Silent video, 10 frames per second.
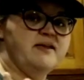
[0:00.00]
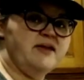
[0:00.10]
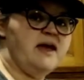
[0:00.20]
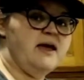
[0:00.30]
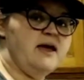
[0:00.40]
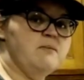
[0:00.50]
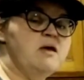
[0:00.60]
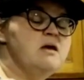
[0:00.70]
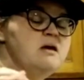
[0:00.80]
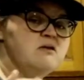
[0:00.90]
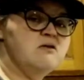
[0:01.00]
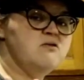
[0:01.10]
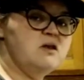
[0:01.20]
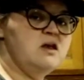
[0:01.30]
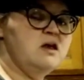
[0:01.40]
game to
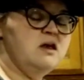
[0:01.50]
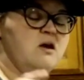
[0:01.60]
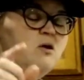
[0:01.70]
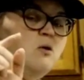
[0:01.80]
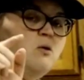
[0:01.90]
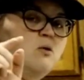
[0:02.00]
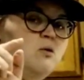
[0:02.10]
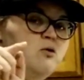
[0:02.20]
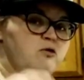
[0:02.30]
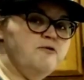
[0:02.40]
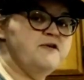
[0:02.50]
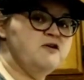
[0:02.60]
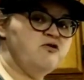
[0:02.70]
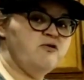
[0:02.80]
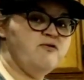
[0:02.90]
see who
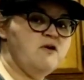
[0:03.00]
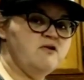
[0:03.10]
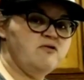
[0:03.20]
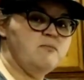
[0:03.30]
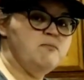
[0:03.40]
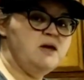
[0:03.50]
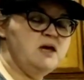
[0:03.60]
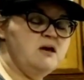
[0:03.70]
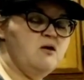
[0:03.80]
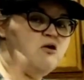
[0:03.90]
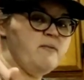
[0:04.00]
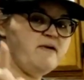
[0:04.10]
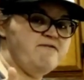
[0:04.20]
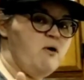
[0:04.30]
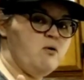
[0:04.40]
finishes first, me or my
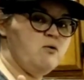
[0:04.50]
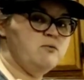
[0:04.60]
phone